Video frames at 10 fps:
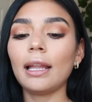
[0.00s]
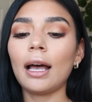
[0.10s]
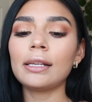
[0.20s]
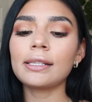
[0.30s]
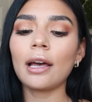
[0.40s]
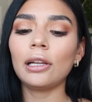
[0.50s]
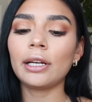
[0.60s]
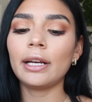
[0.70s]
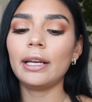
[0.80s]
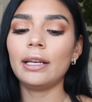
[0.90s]
last
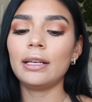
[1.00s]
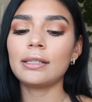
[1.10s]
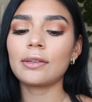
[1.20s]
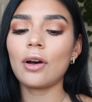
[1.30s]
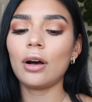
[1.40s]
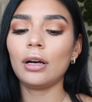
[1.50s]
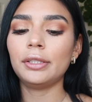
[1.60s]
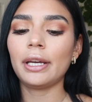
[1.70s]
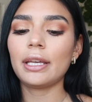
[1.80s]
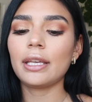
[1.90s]
color is called
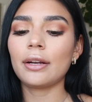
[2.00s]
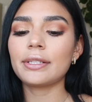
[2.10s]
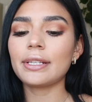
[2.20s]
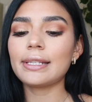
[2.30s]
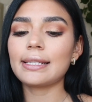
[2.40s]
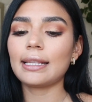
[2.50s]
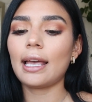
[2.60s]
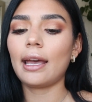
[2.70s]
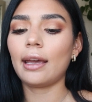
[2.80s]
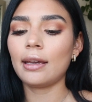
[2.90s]
Here to
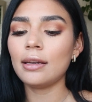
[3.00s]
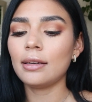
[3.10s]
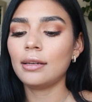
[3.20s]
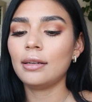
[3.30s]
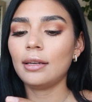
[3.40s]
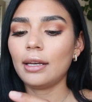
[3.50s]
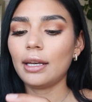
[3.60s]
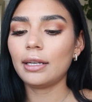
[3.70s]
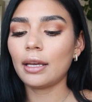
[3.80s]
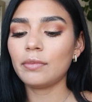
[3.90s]
Slay,
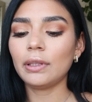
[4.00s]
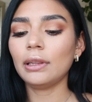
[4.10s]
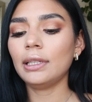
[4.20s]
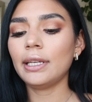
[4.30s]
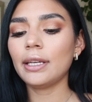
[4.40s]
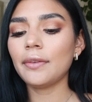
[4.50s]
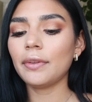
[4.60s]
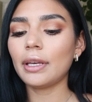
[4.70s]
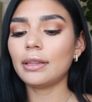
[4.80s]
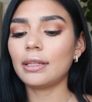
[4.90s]
and I believe
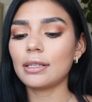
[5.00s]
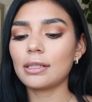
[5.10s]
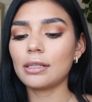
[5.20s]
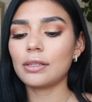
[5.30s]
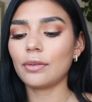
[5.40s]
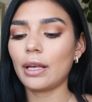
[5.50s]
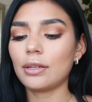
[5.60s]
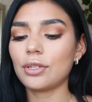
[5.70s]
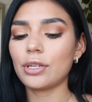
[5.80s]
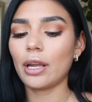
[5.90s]
that this is the
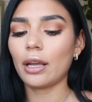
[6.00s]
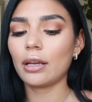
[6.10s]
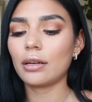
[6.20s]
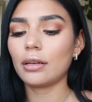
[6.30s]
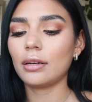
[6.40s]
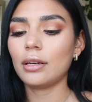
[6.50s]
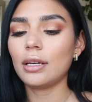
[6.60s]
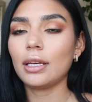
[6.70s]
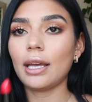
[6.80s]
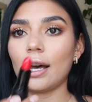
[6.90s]
red shade.
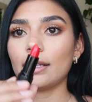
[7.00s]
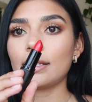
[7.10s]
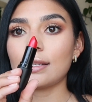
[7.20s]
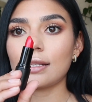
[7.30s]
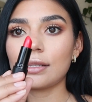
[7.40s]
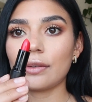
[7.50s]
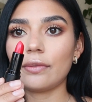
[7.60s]
Yeah, this is the